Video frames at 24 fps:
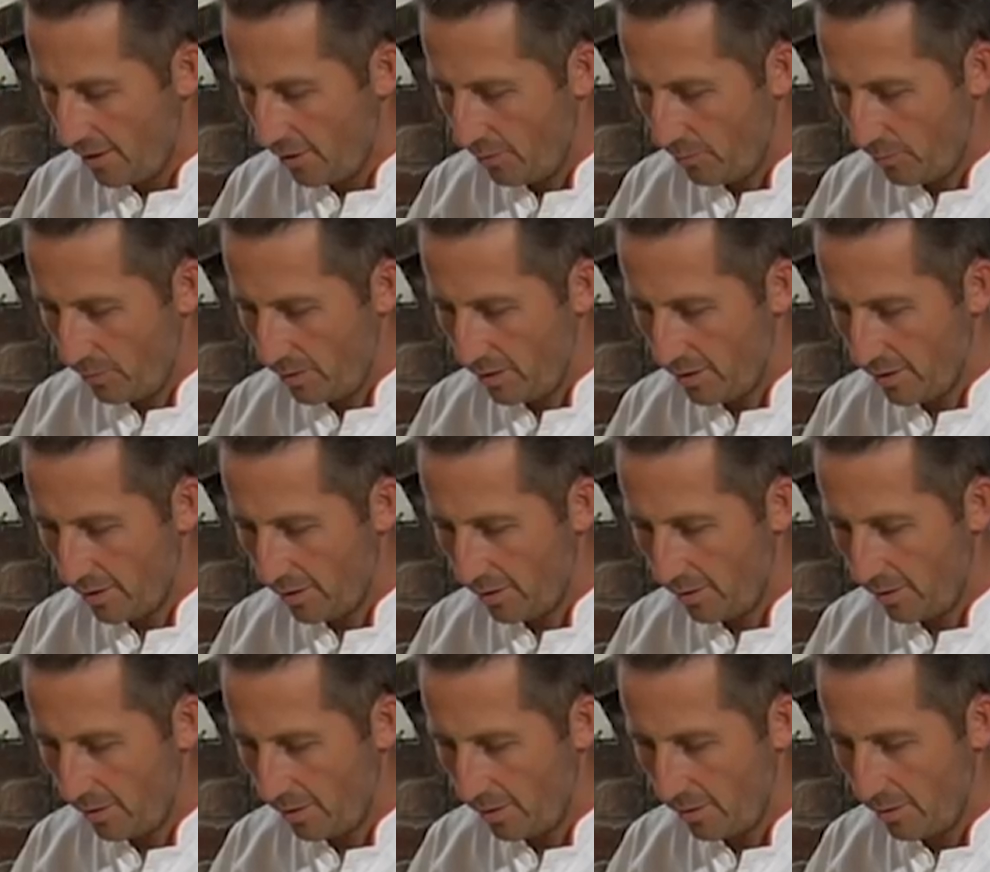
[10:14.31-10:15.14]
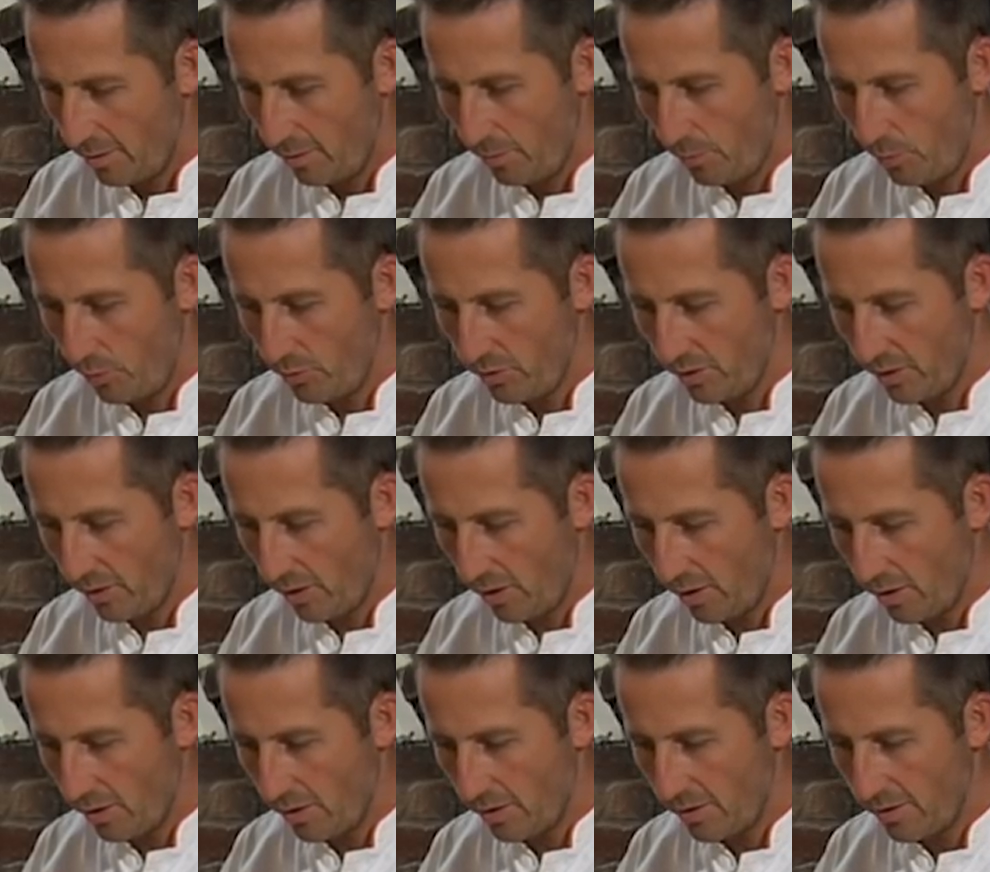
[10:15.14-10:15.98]
we are putting
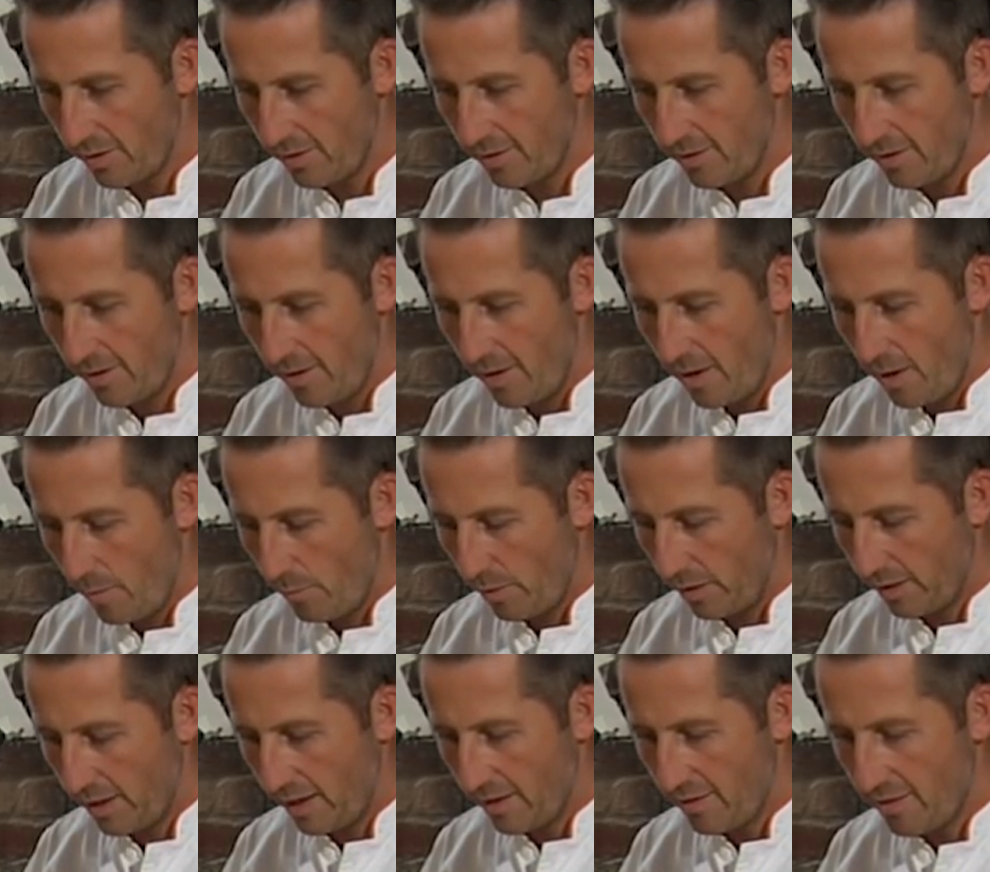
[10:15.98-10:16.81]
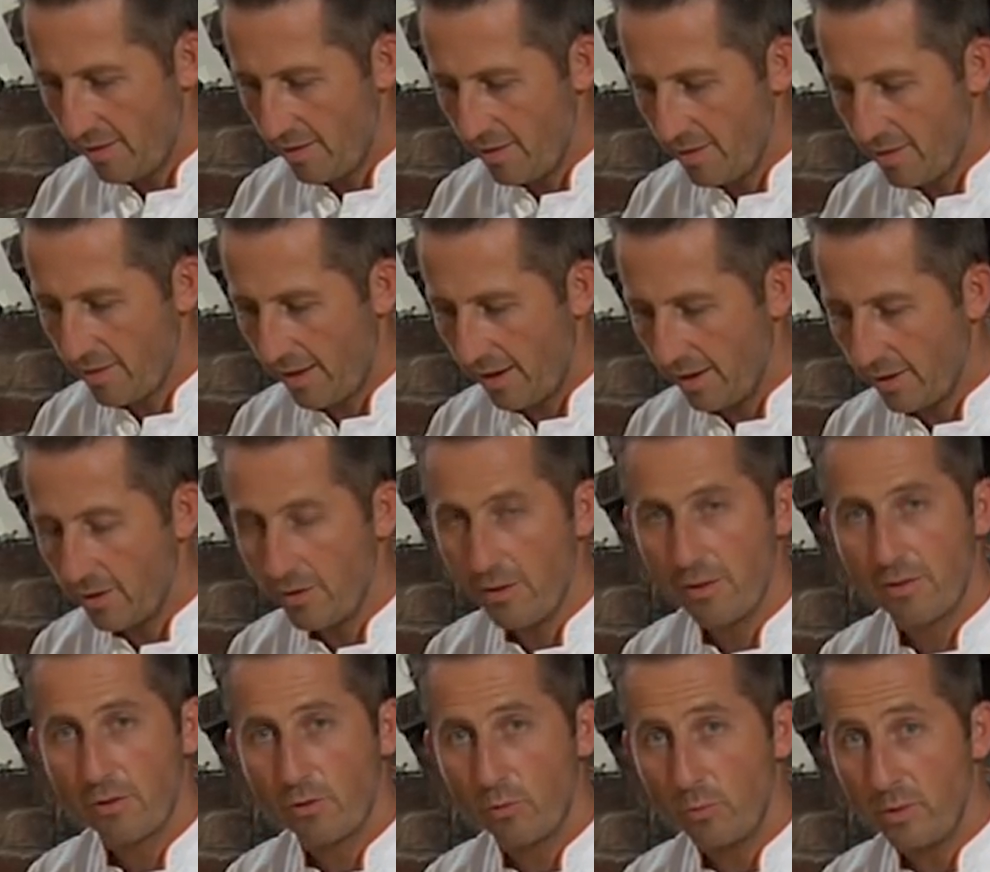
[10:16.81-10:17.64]
our baguettes inside
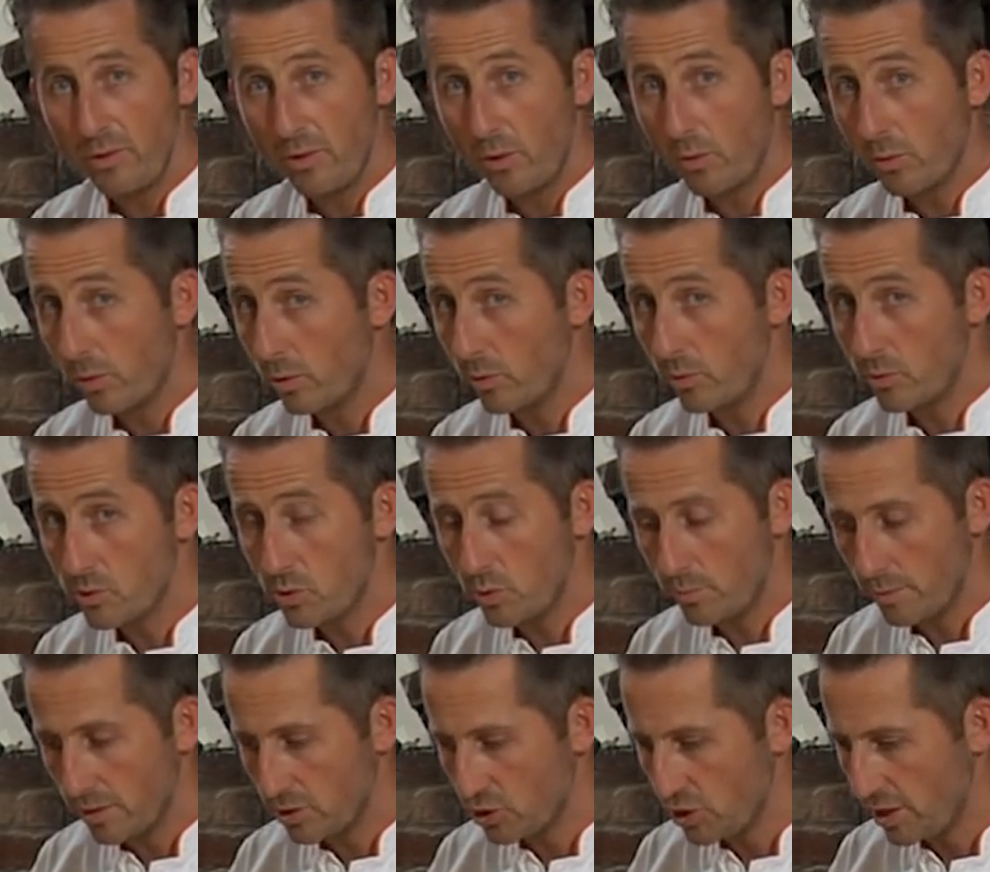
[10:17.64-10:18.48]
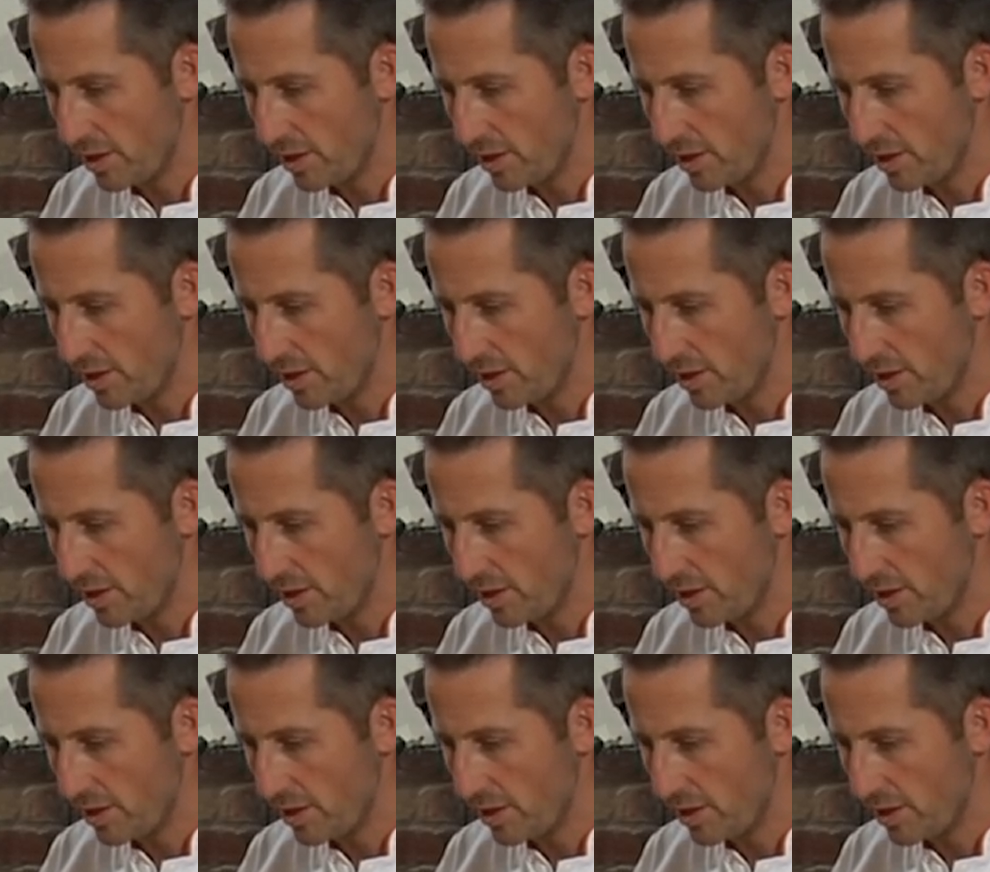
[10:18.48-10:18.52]
so we don't lose too much